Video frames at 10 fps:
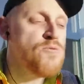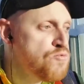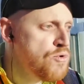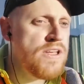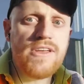
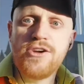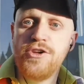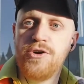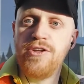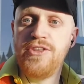really
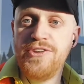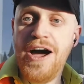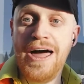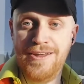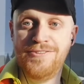good
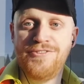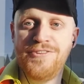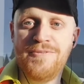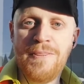orthodontist.